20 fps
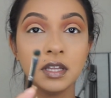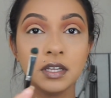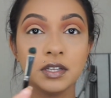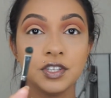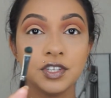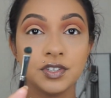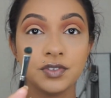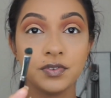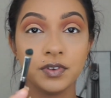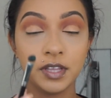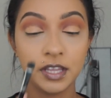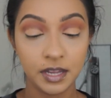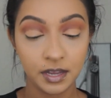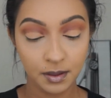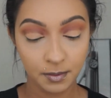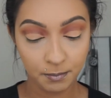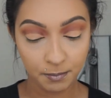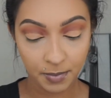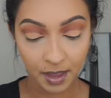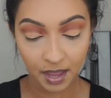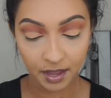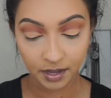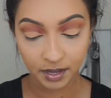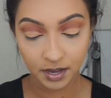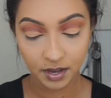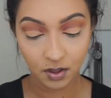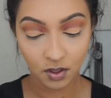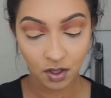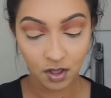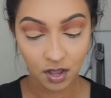Just really
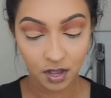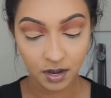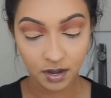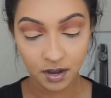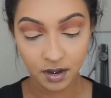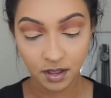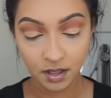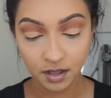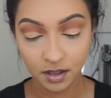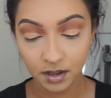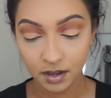packing on